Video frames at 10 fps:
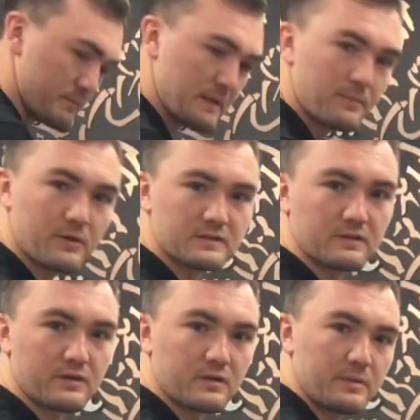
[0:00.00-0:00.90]
people it's a
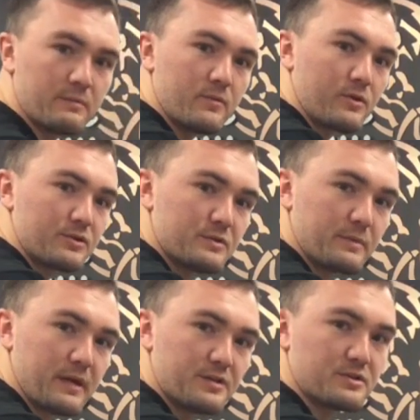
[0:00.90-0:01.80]
little bit more
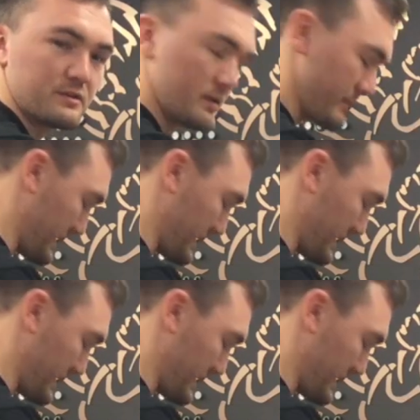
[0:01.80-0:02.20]
supination, a little bit